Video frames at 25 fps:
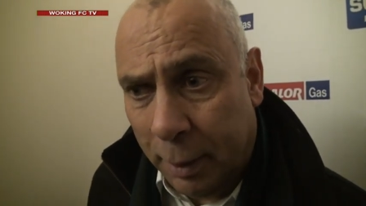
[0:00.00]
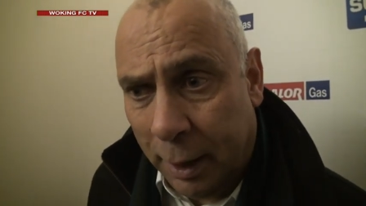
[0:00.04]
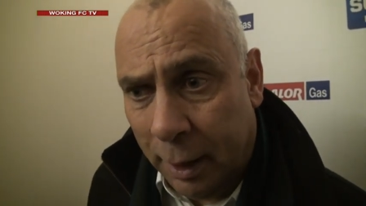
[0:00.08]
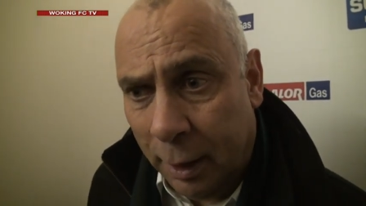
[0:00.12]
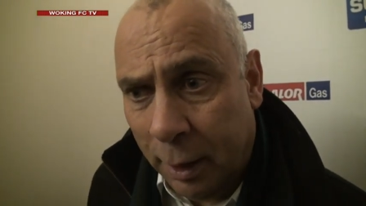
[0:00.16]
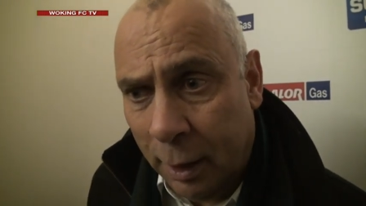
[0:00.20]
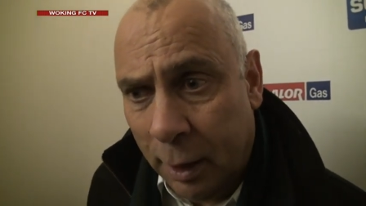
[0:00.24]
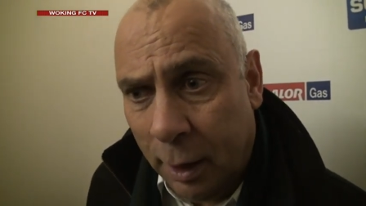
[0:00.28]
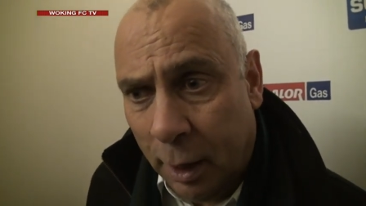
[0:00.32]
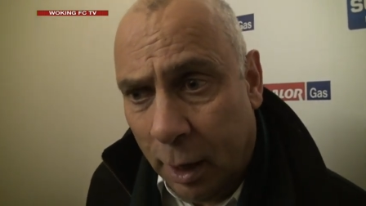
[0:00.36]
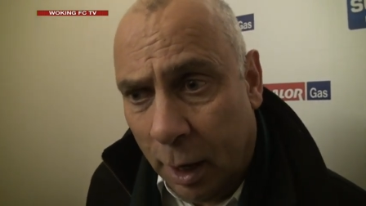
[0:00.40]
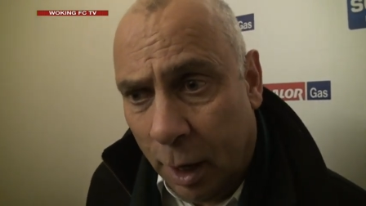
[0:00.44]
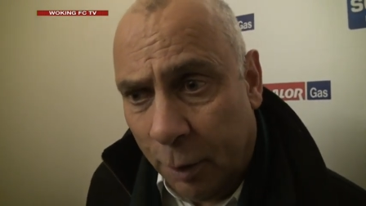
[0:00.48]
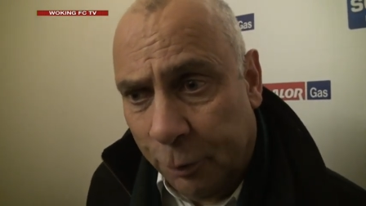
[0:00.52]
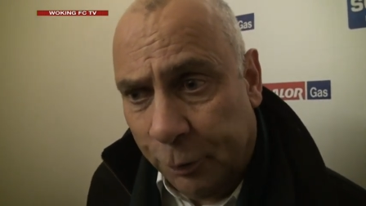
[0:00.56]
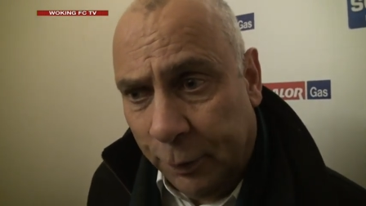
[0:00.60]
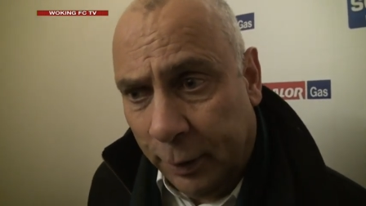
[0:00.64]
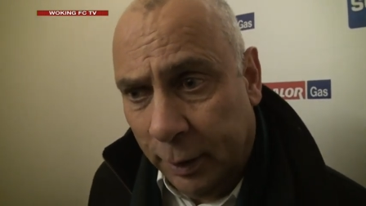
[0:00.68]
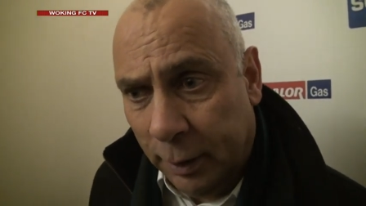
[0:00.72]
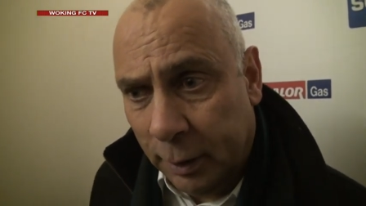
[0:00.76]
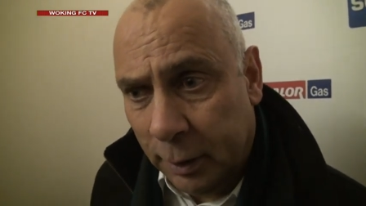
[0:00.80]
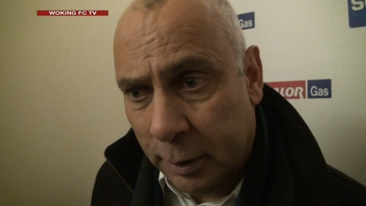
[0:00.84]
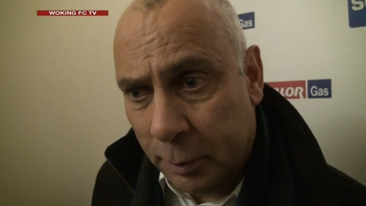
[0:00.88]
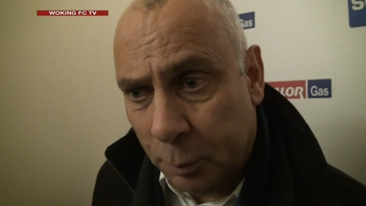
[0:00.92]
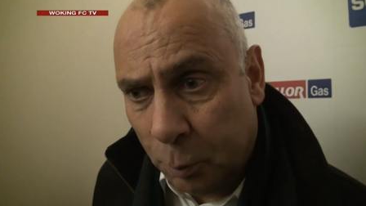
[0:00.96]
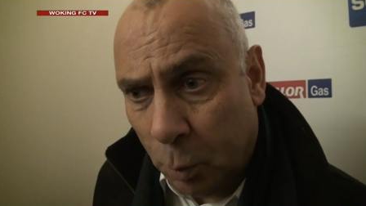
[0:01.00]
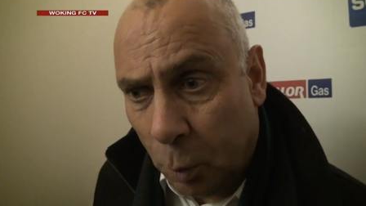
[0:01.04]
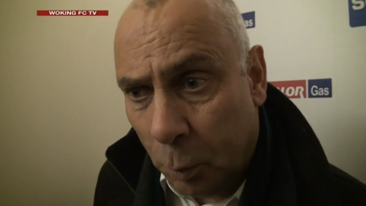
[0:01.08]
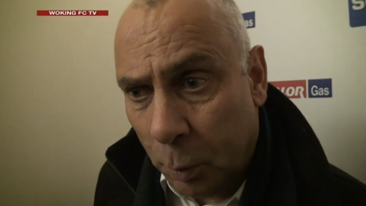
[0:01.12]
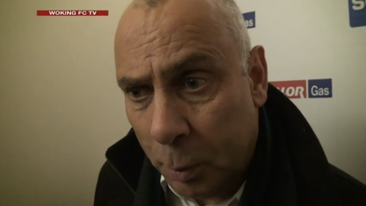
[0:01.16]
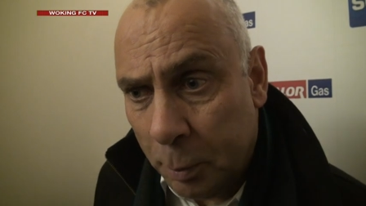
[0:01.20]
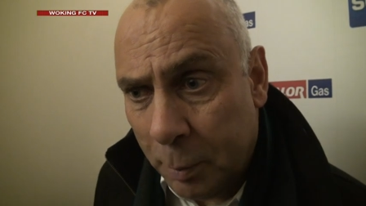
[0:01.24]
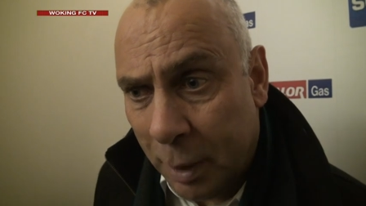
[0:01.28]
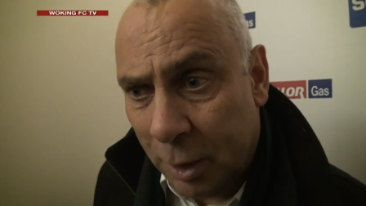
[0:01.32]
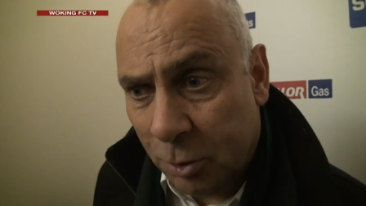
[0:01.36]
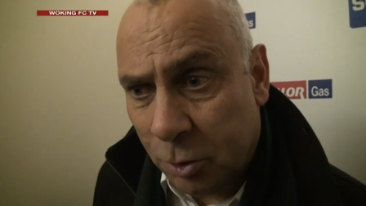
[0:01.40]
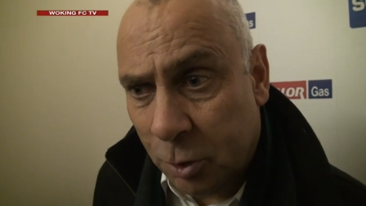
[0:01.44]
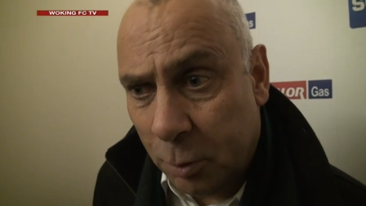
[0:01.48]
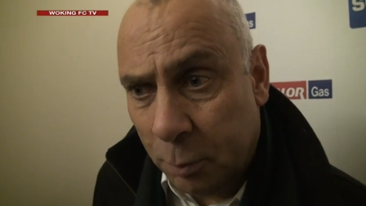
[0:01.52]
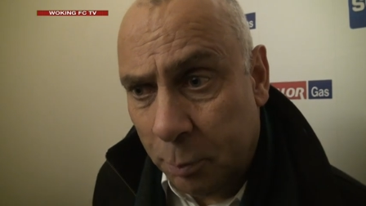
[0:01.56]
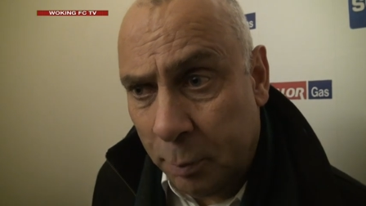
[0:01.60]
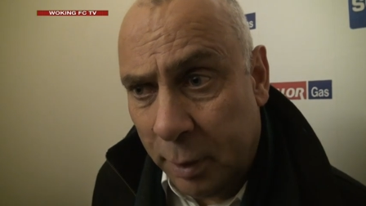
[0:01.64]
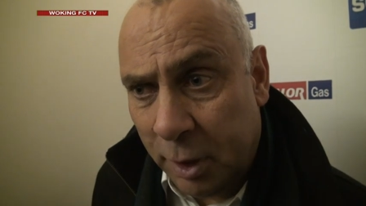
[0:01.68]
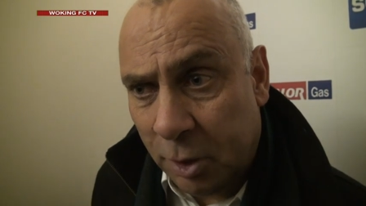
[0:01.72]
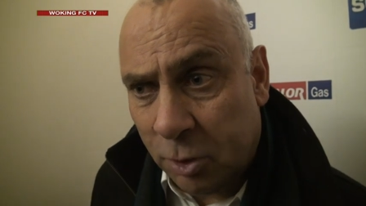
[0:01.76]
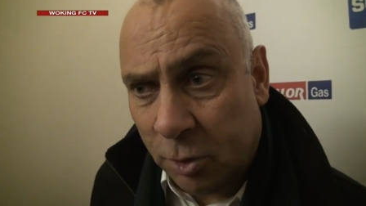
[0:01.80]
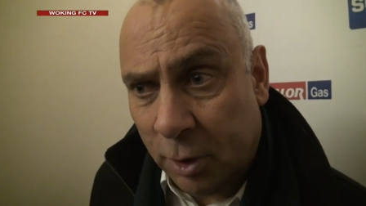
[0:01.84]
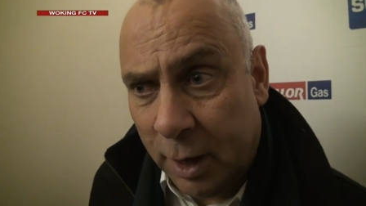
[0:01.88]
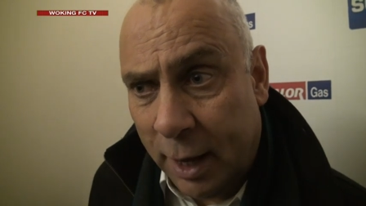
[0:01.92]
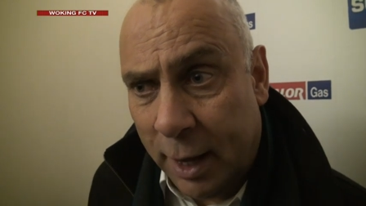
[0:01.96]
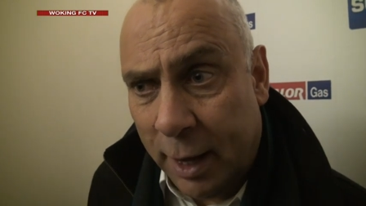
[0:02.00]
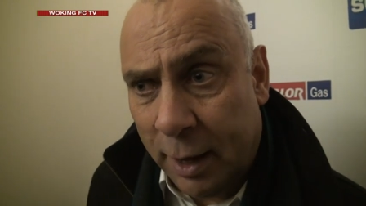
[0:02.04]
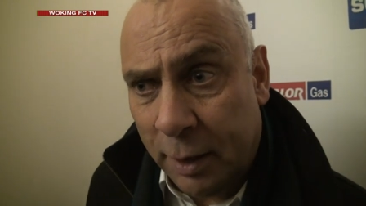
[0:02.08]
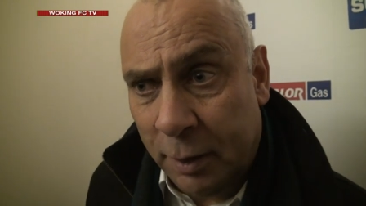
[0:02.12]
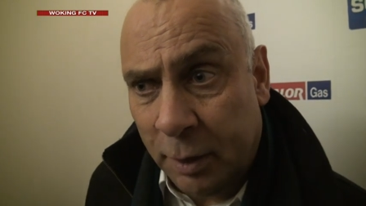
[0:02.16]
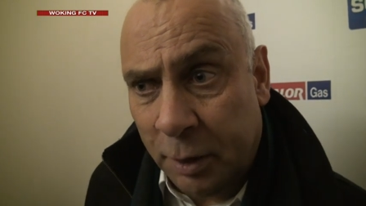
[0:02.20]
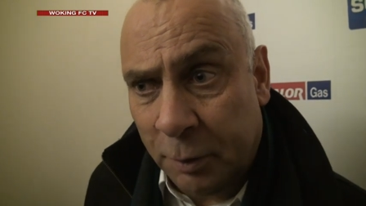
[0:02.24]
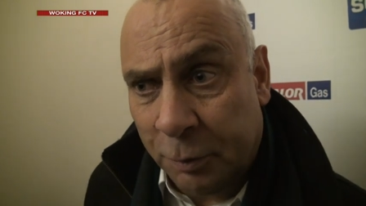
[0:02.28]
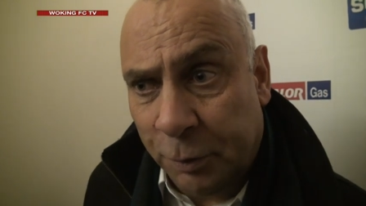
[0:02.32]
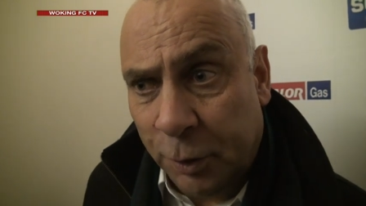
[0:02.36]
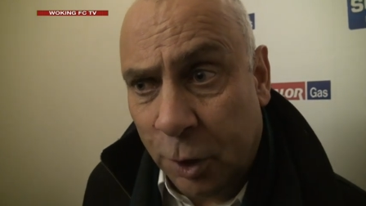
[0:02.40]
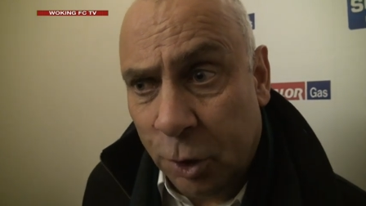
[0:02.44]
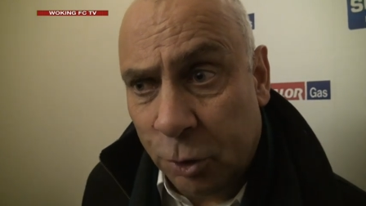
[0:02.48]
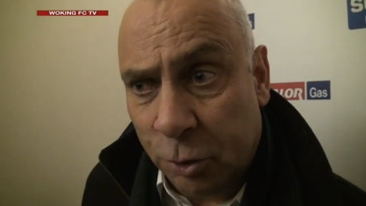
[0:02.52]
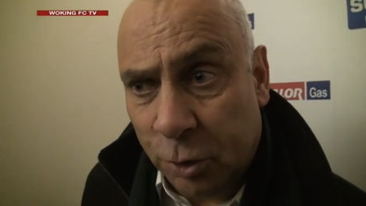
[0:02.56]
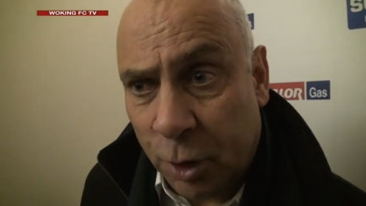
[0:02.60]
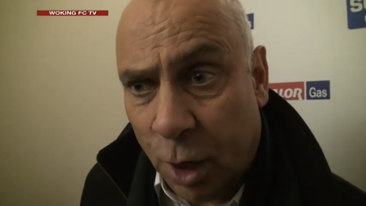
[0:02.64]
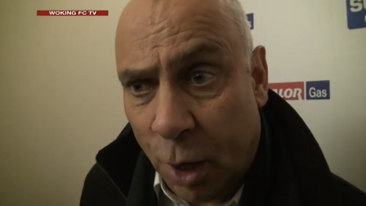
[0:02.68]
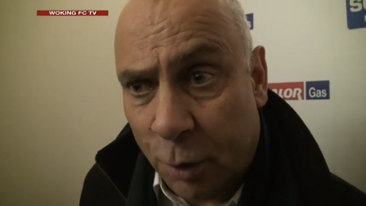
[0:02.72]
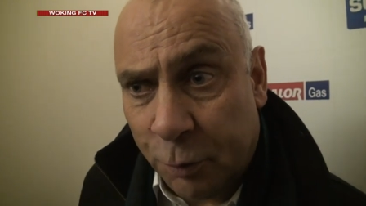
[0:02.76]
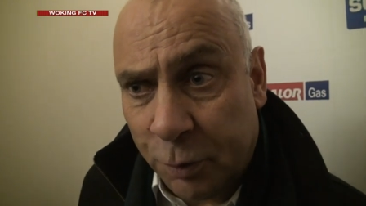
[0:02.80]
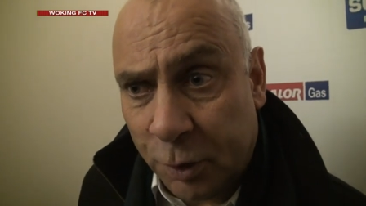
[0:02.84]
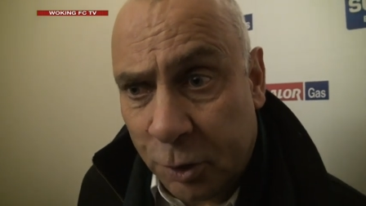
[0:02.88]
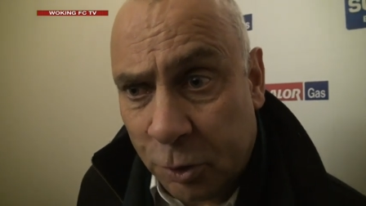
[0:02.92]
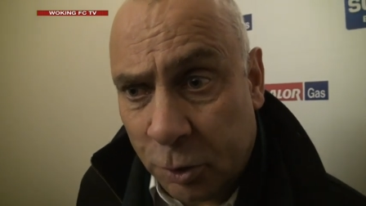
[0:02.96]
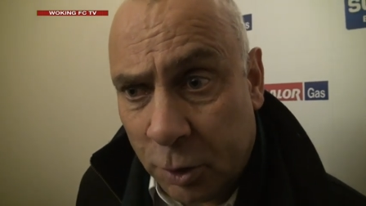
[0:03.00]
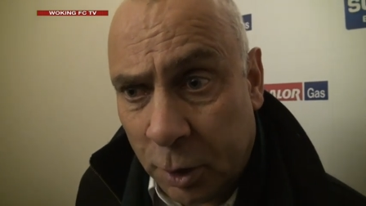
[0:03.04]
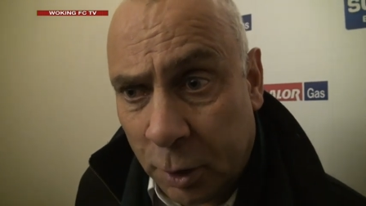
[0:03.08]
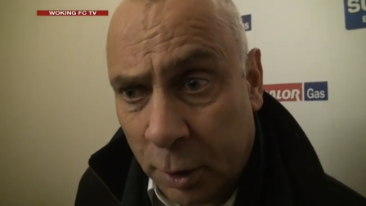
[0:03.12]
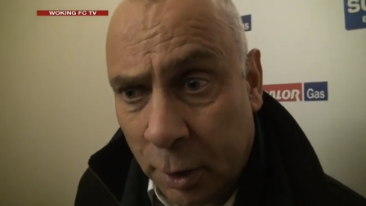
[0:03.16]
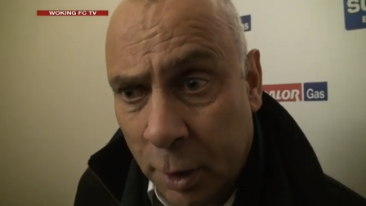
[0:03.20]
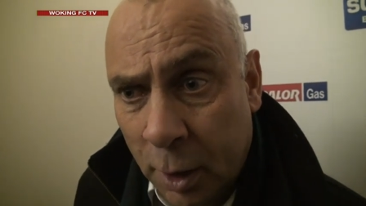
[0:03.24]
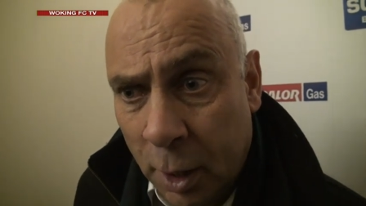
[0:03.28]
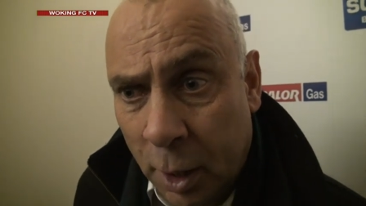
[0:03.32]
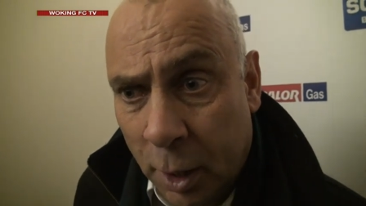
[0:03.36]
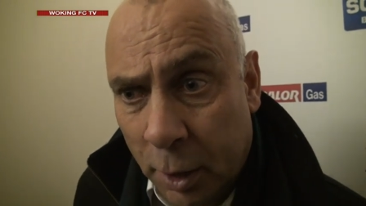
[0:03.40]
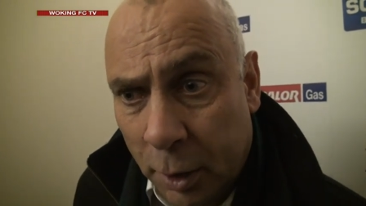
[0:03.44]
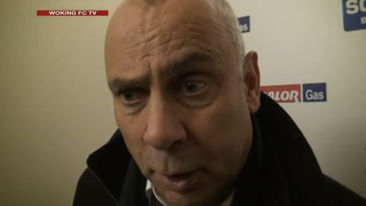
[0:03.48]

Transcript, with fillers: but I think that what we mustn't miss out of the first half is the,